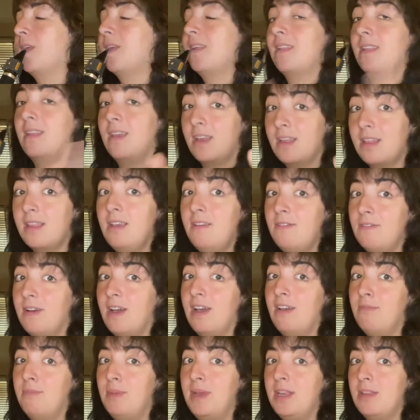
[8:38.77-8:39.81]

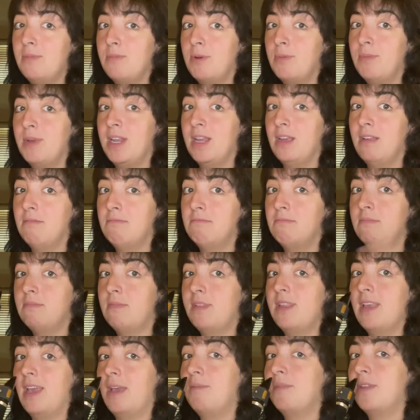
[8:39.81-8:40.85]
65 beats per minute,
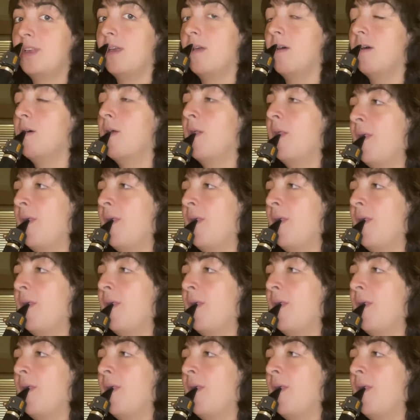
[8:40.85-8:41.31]
same scale.